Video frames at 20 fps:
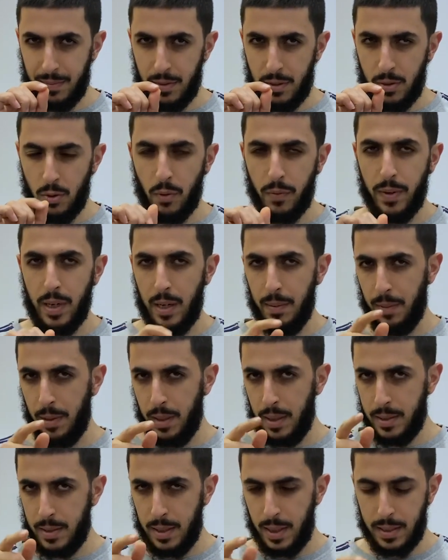Not really, but
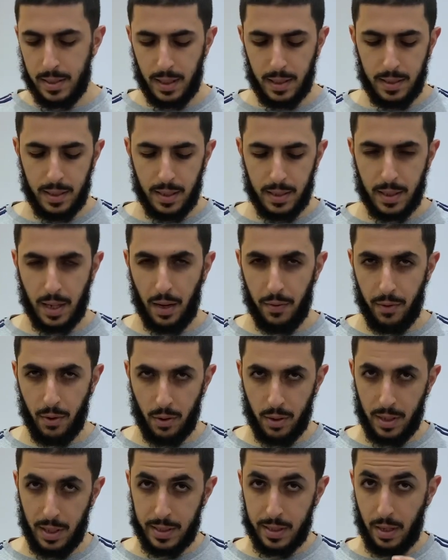let's carry
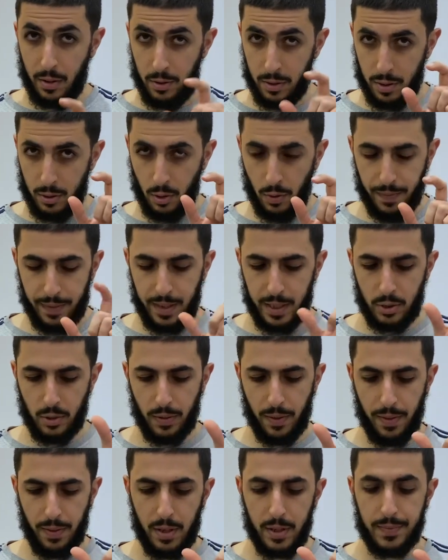on. Let's carry on. Don't forget. So
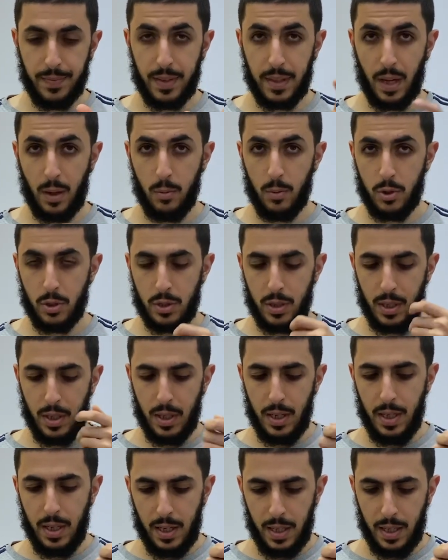the first thing that was,
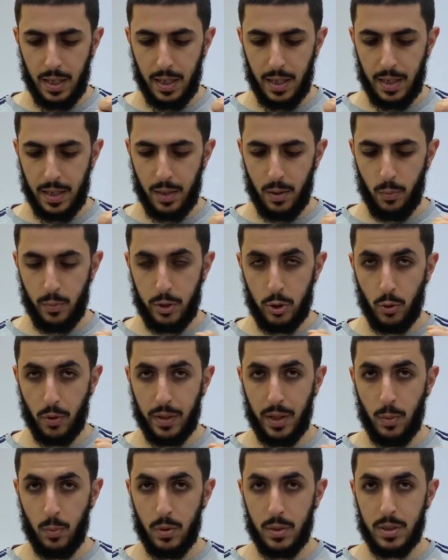we saw
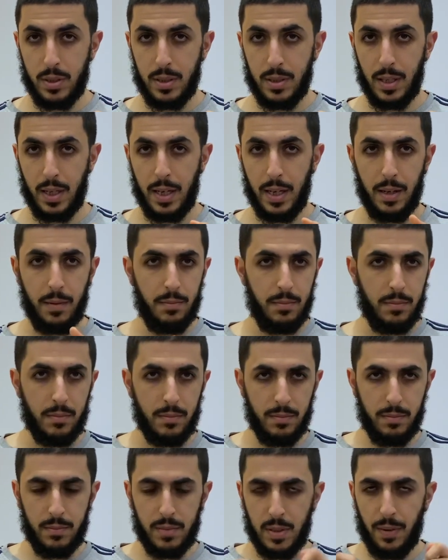there was
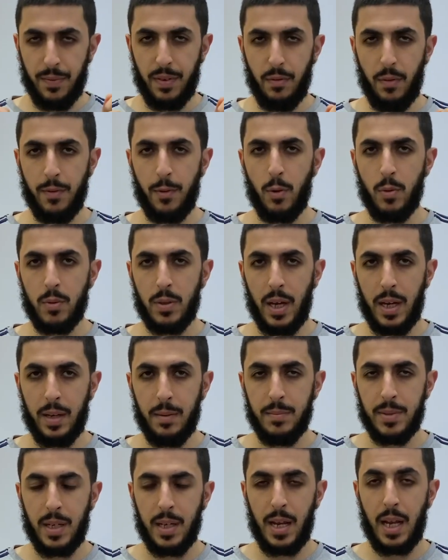something revealed and
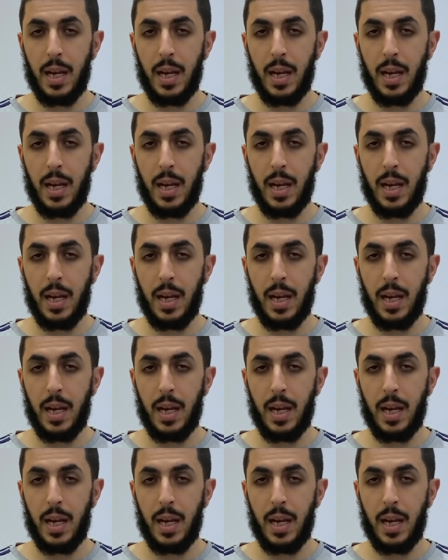him saying